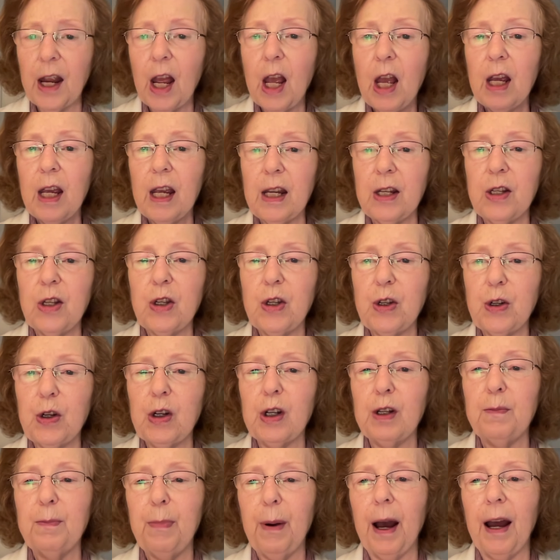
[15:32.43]
he
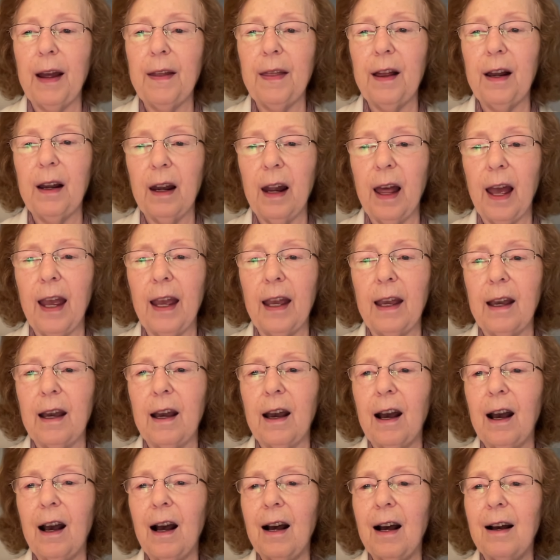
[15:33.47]
stood by the lake
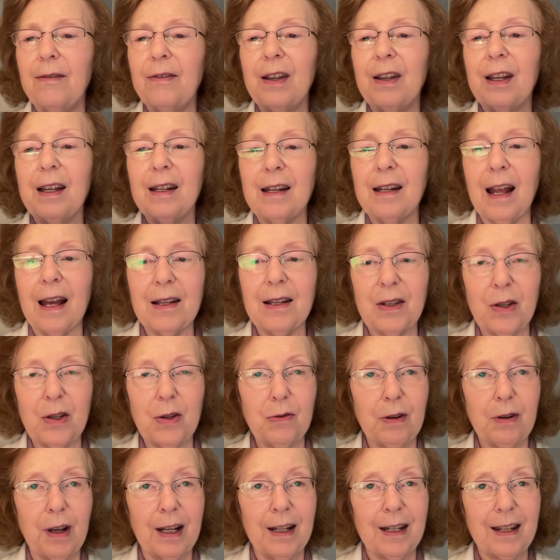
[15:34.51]
of
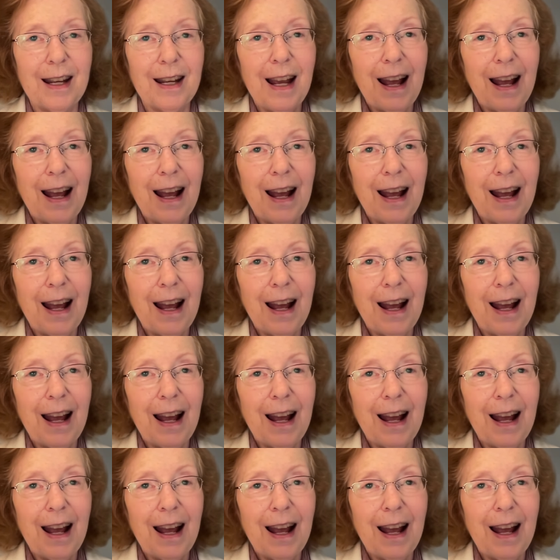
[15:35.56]
Gennesaret."